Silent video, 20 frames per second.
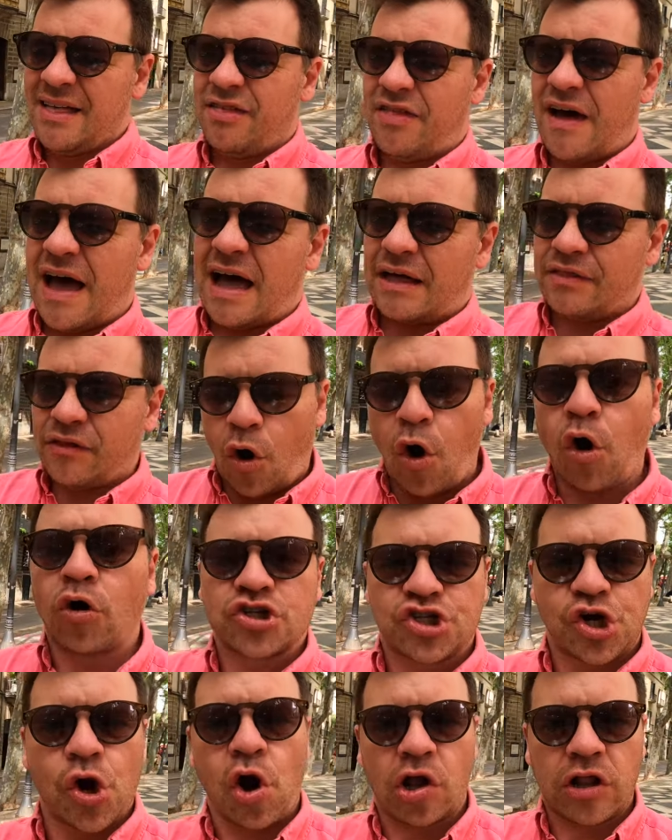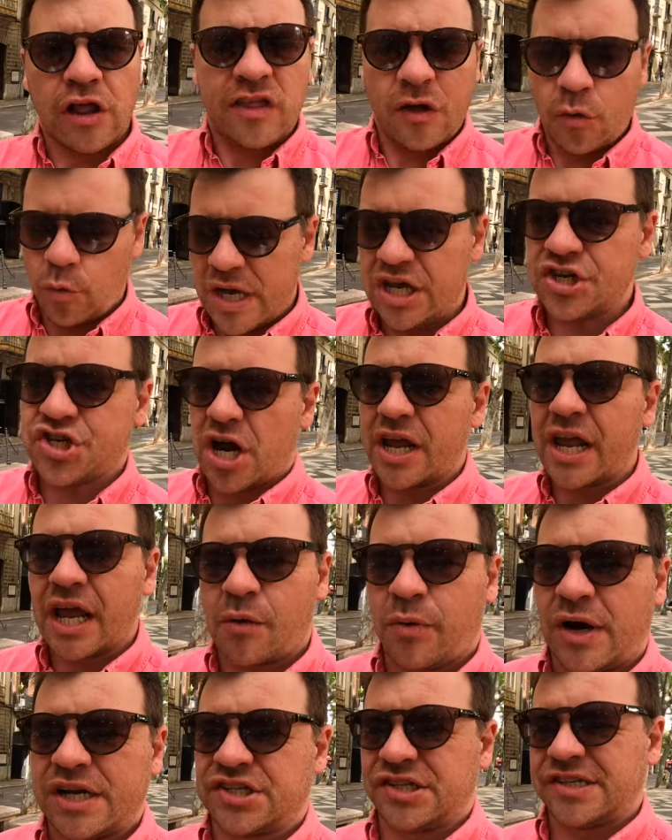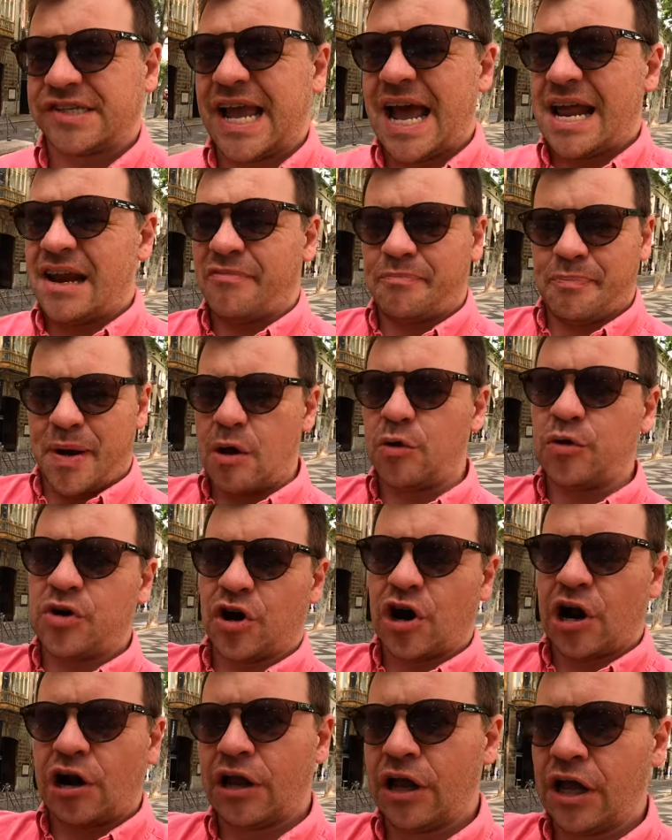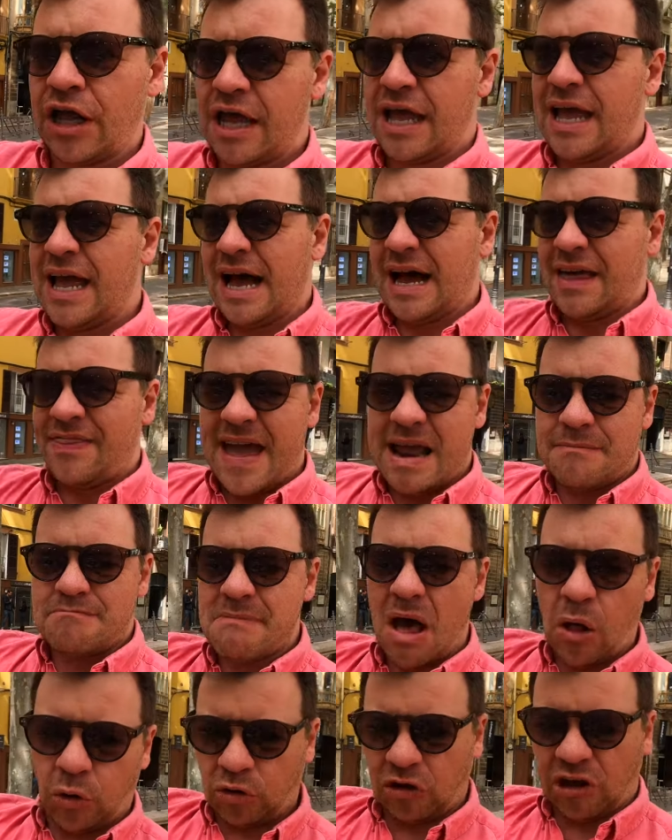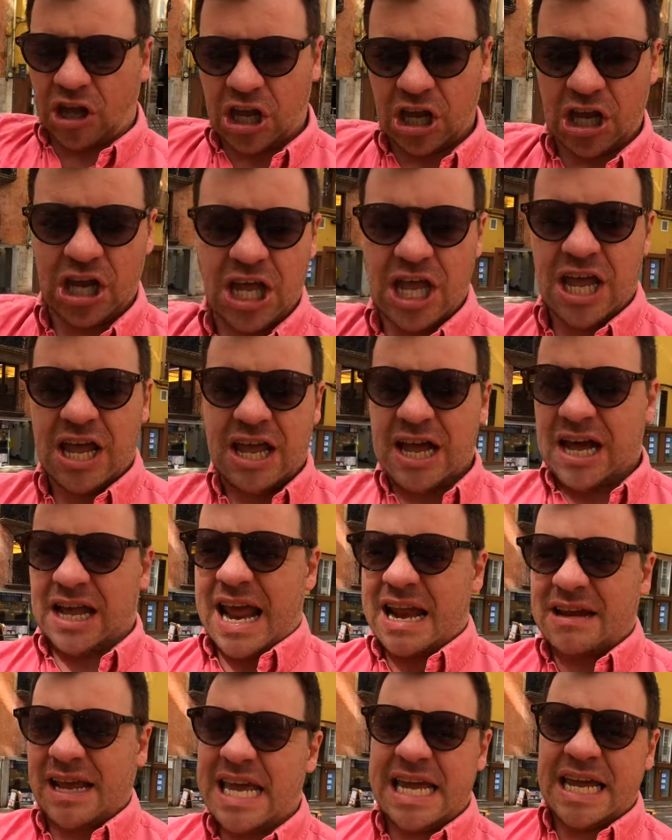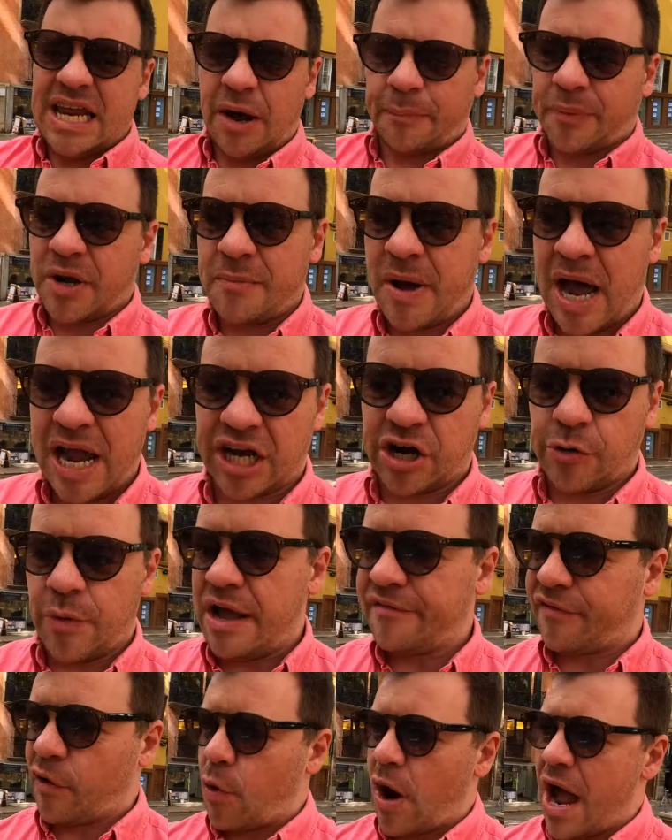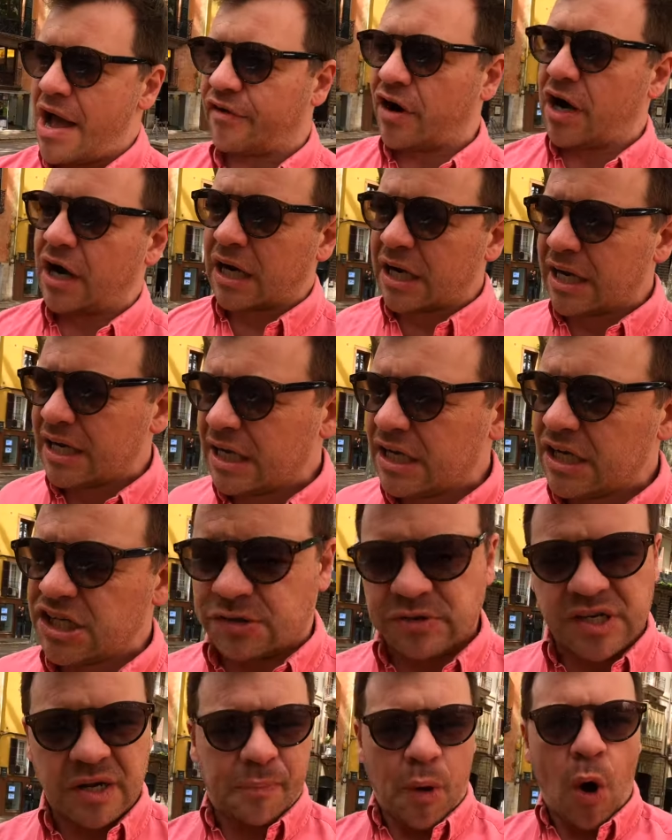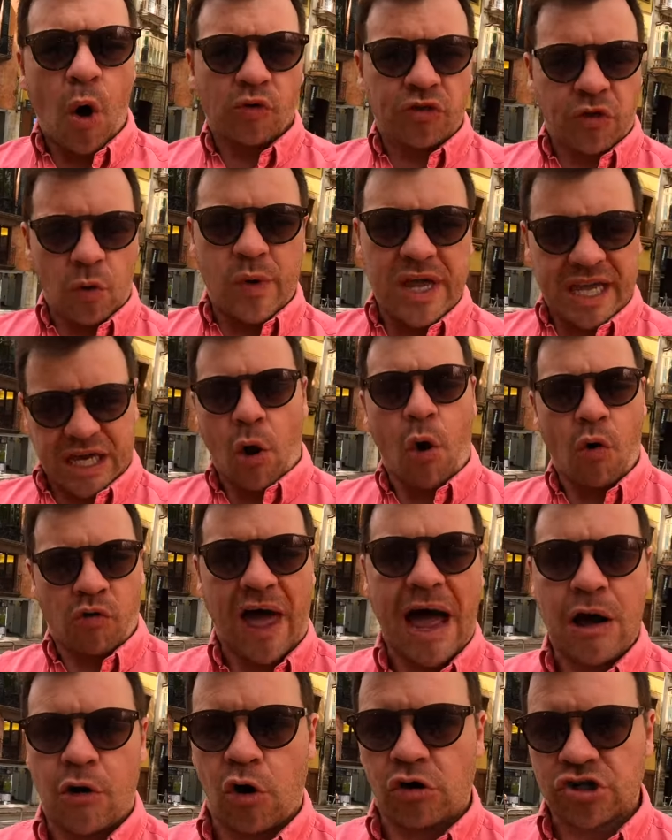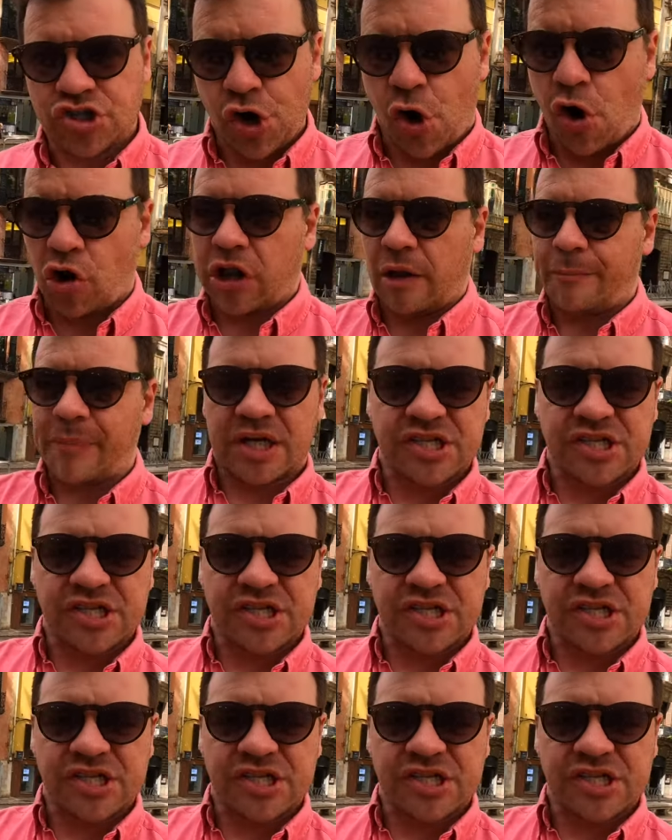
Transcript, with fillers: that the hot chocolate that we drink, which is kind of powder and then milk and then heated up in a microwave or whatever, she was appalled that we call that hot chocolate